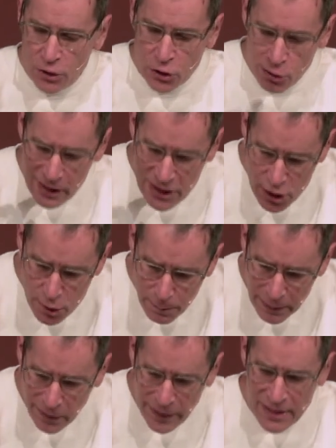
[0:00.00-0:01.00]
and to
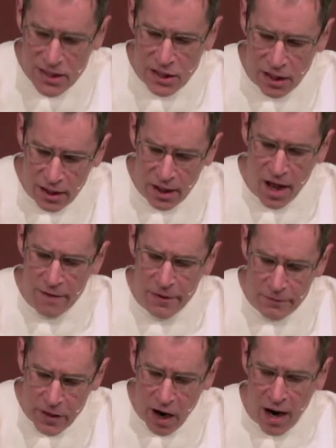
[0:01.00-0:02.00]
experience the love
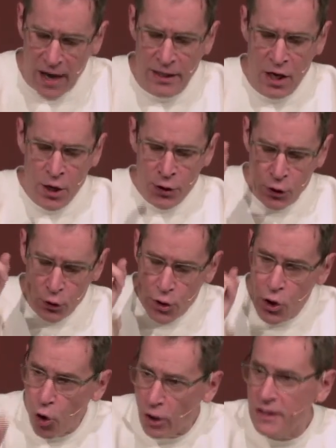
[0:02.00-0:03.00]
of God through
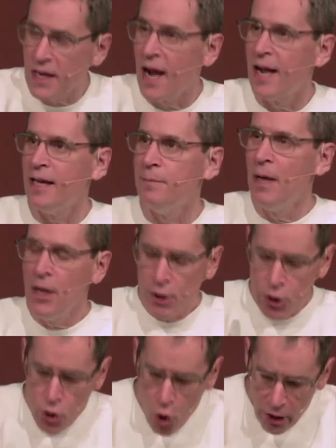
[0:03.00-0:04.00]
your time,
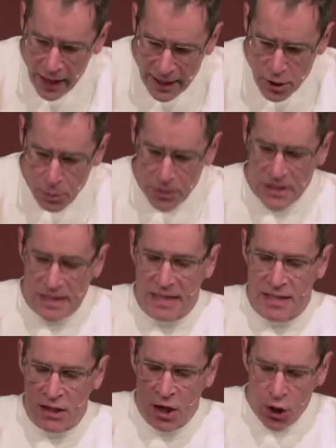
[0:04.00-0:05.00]
your
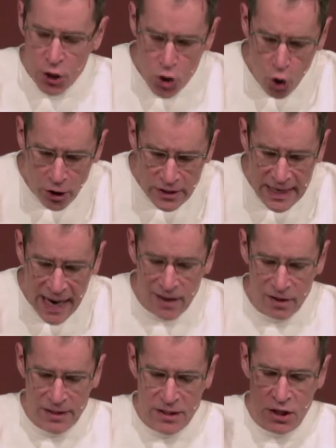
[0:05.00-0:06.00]
expertise, your
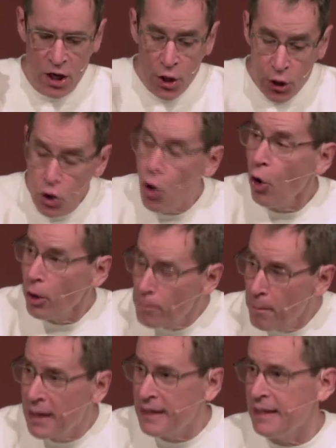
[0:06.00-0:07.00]
talents, your
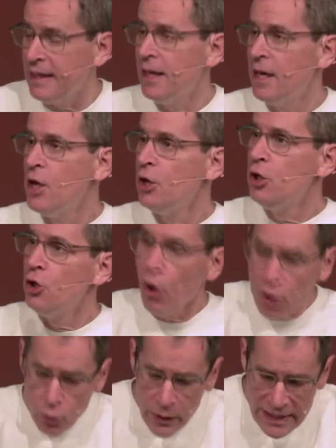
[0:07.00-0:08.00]
money,
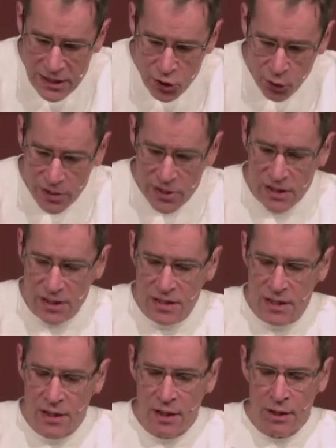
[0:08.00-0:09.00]
your
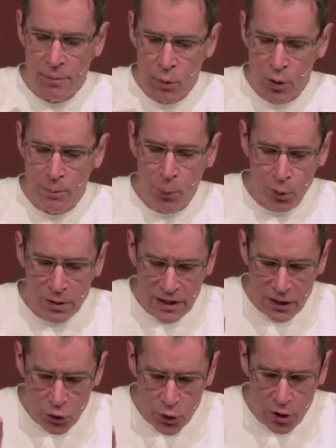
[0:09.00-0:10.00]
resources, more
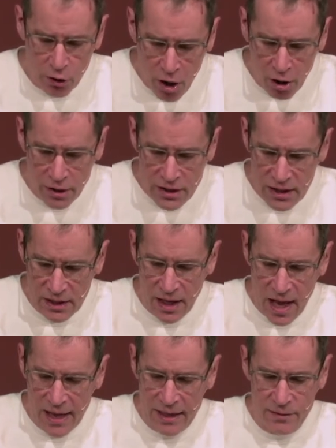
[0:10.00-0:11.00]
importantly, through your hearts and
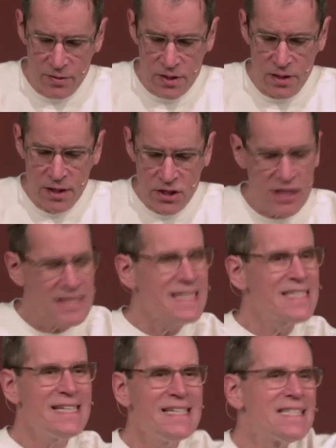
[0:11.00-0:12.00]
lives.
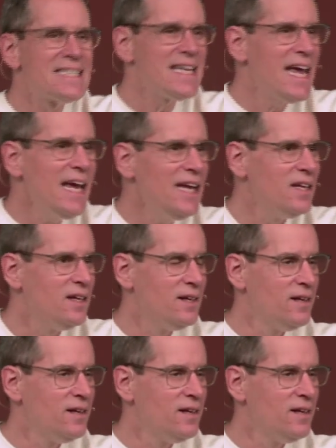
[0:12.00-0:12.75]
Jesus didn't say